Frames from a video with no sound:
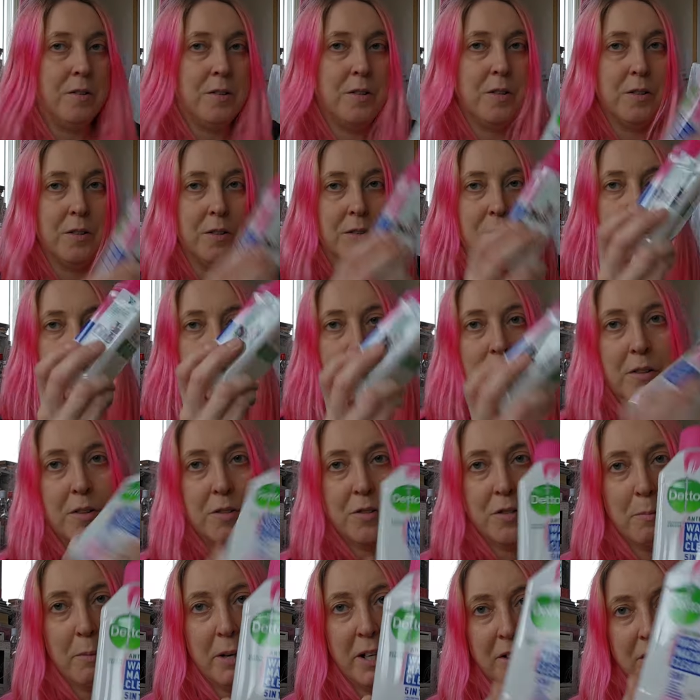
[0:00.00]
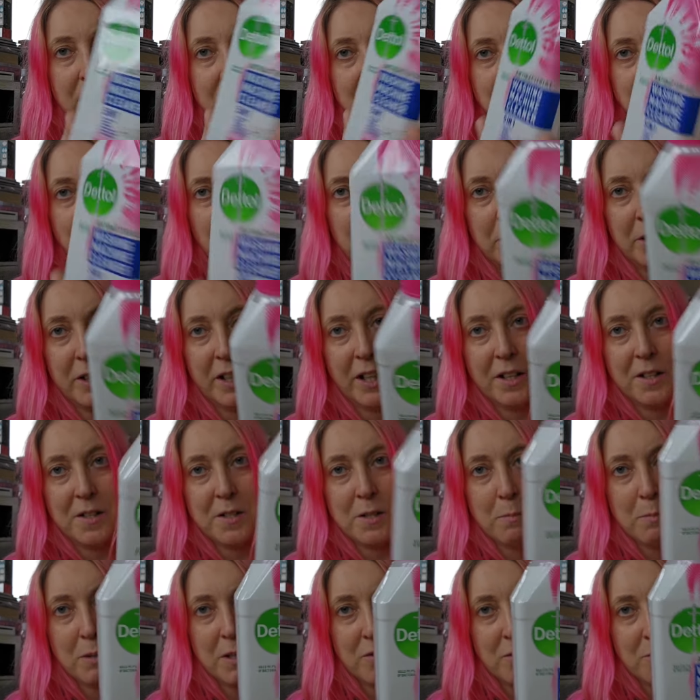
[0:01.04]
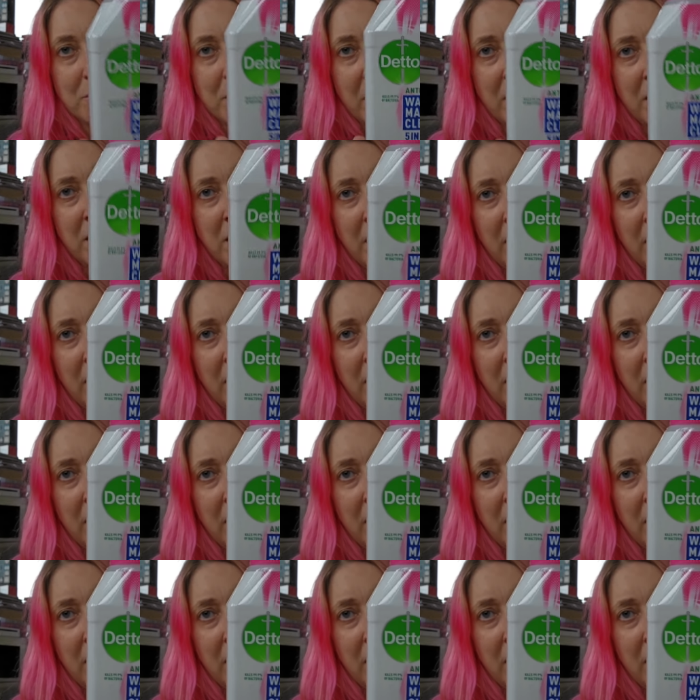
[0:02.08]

to the Jamaican shop and getting some bits from there.